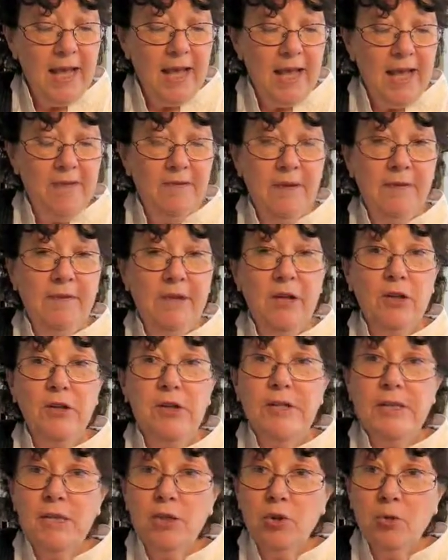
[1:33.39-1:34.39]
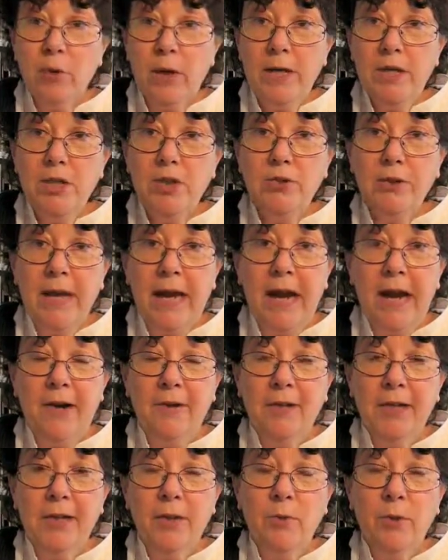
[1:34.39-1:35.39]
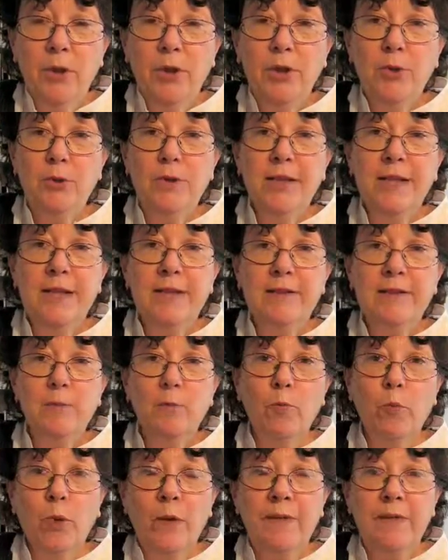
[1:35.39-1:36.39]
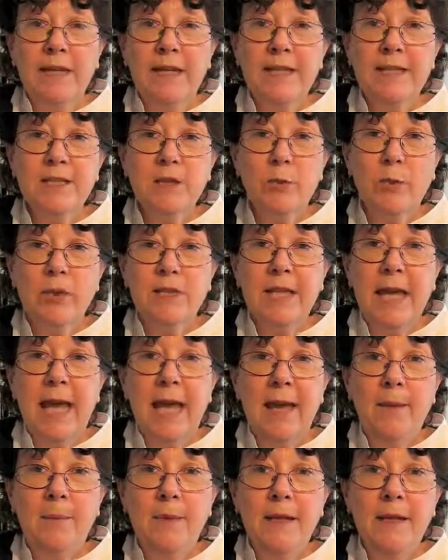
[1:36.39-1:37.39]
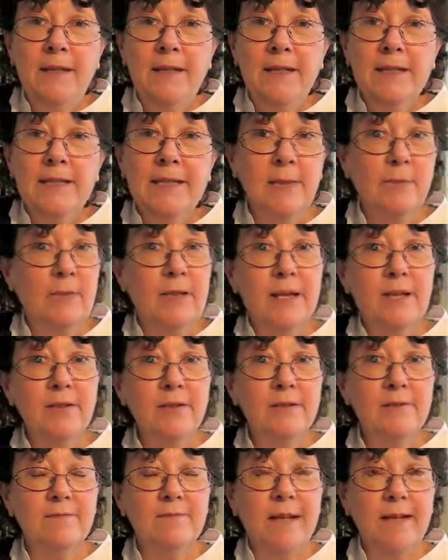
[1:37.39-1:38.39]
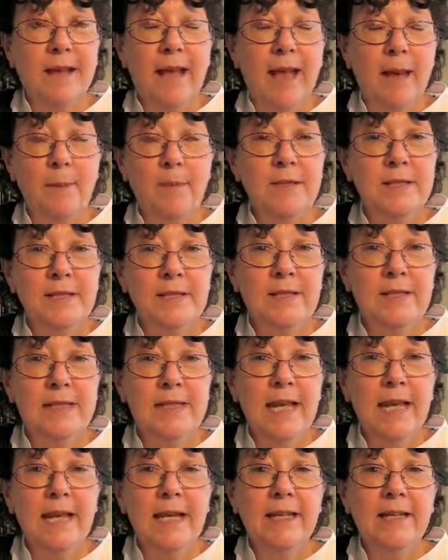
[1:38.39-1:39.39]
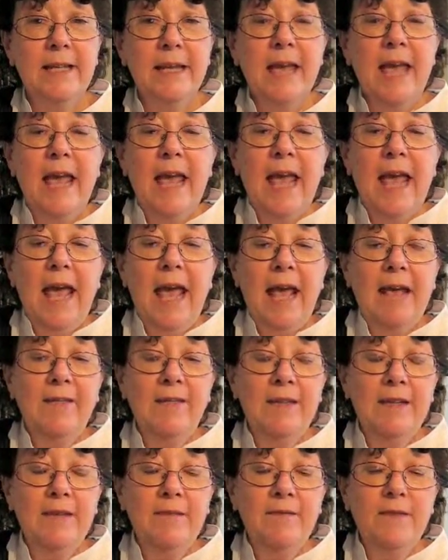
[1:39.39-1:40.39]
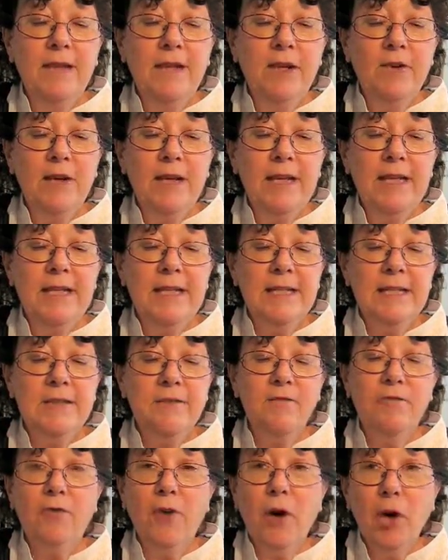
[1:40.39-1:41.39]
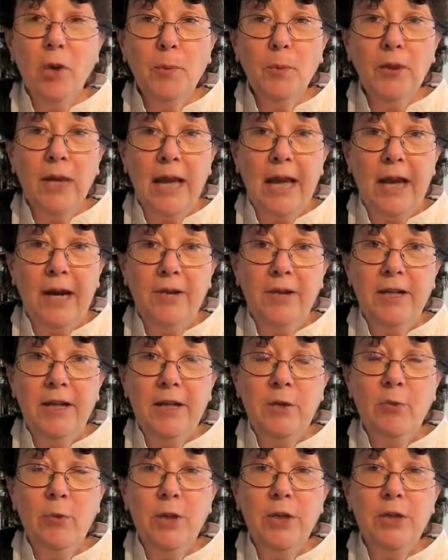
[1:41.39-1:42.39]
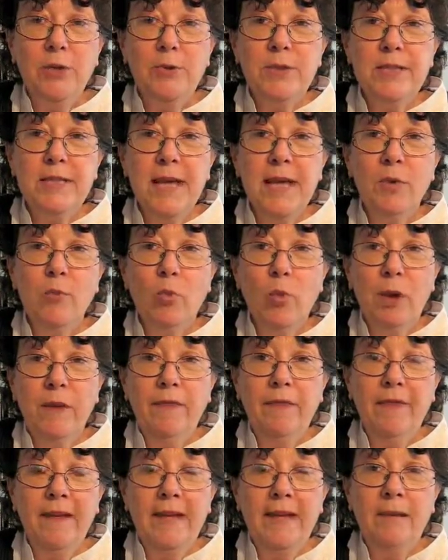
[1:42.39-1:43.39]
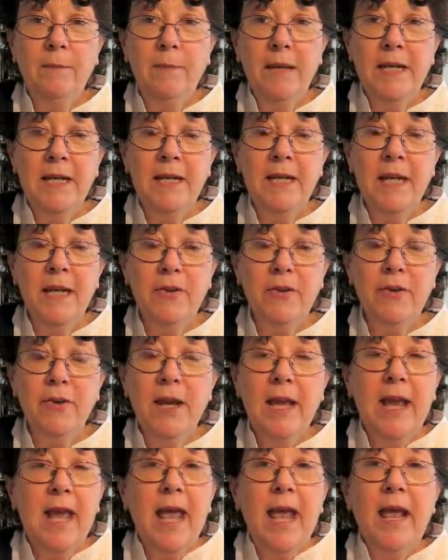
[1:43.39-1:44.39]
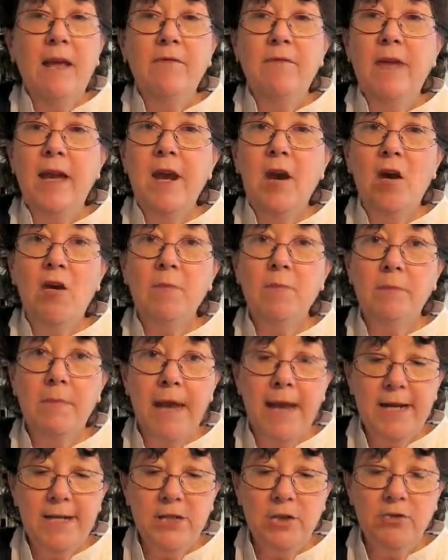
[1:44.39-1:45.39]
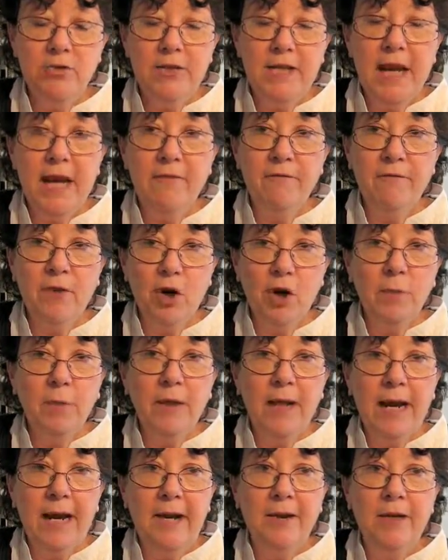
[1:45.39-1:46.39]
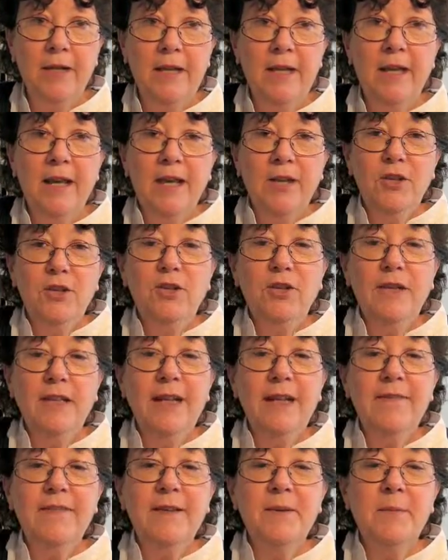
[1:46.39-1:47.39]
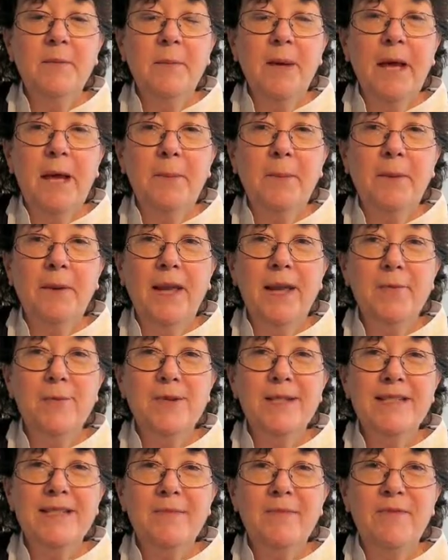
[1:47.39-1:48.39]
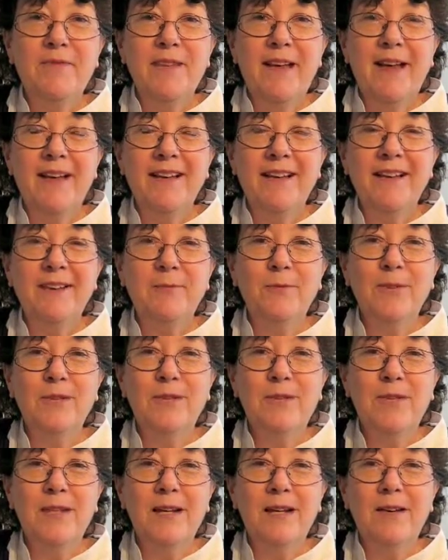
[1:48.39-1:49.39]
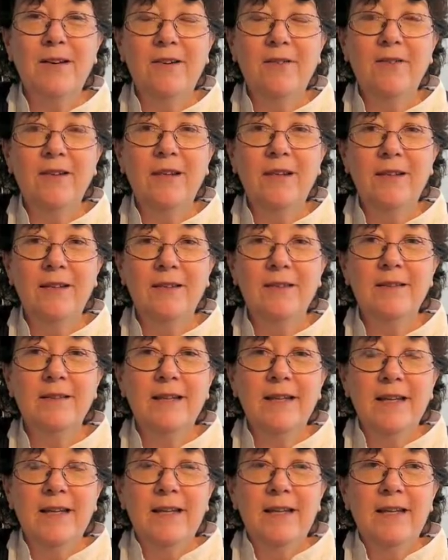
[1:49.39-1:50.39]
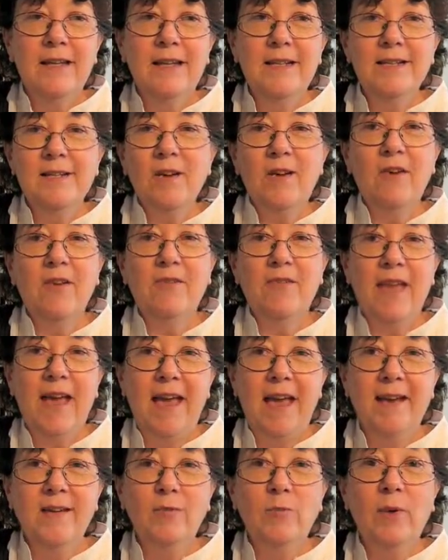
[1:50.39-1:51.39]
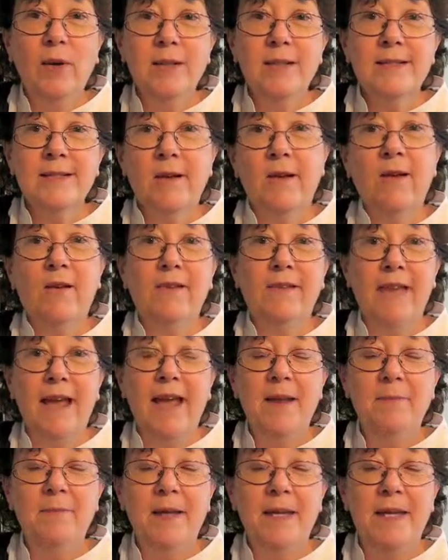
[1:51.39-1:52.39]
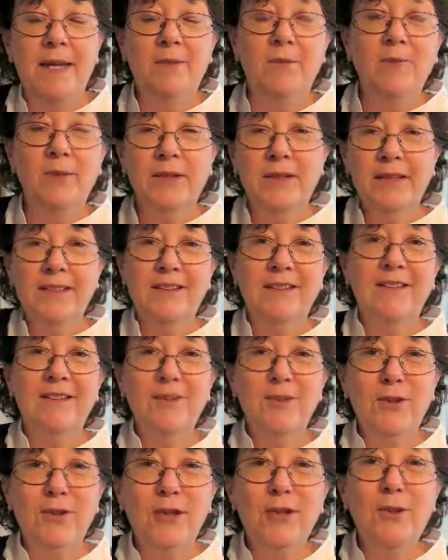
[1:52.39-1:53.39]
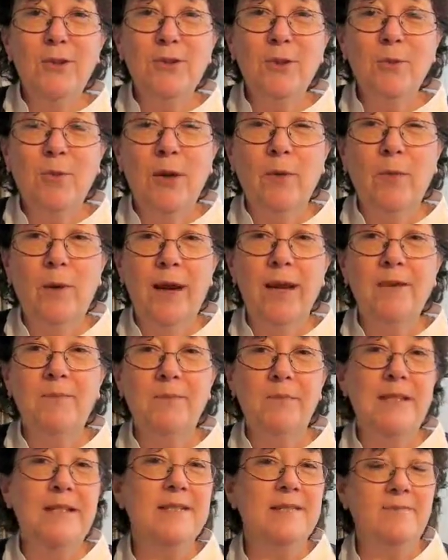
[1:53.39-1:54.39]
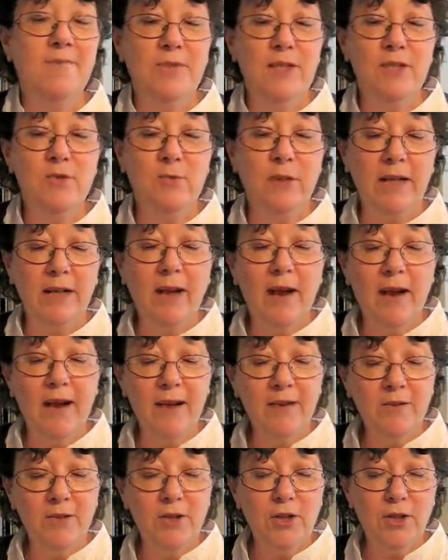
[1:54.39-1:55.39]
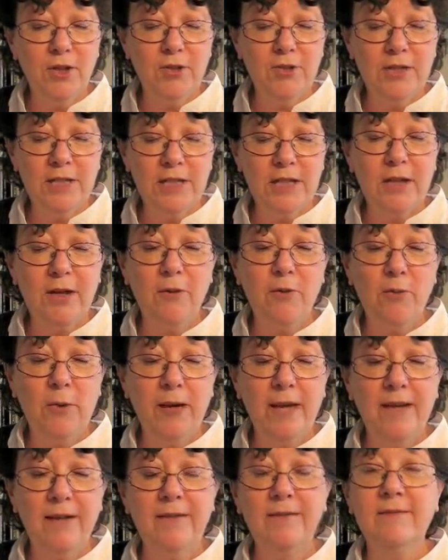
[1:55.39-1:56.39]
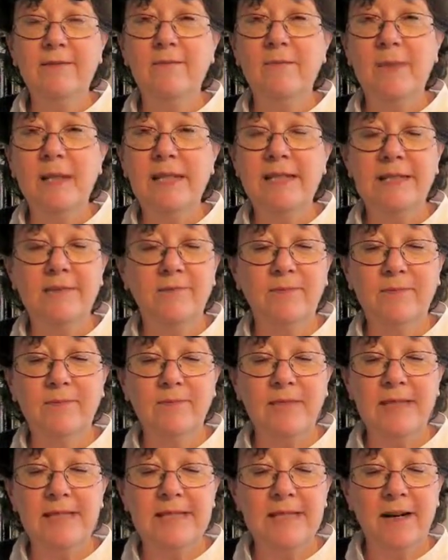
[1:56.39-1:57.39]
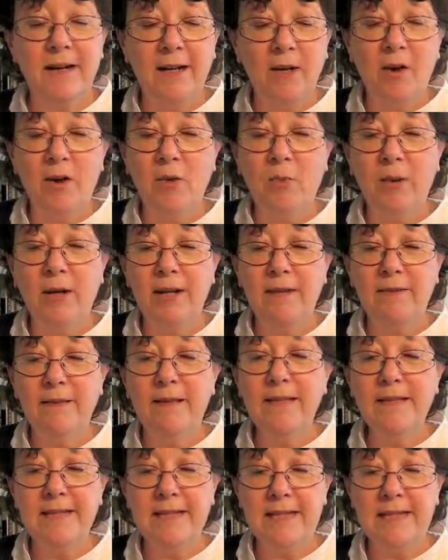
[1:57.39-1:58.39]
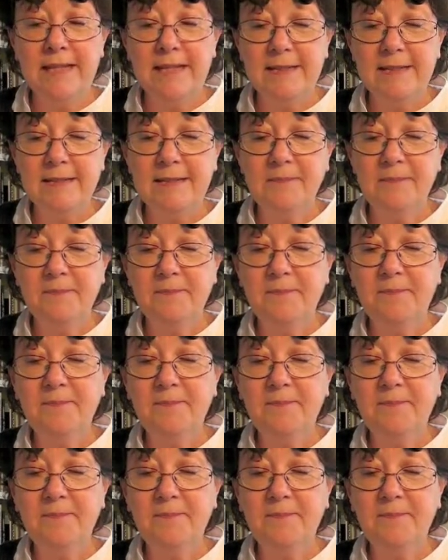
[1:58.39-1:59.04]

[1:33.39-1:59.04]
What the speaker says: And then there's situational irony, where you think one thing is going to happen and then something else happens instead. And then there is verbal irony, where you say one thing and mean another. And they are masters at verbal irony. You could let them play with some of that, like when you say, oh, he is all that. What does all that mean? Well, you can use it one way and it means he's really hot, or you can use it another way and it means he's not at all what he thinks he is.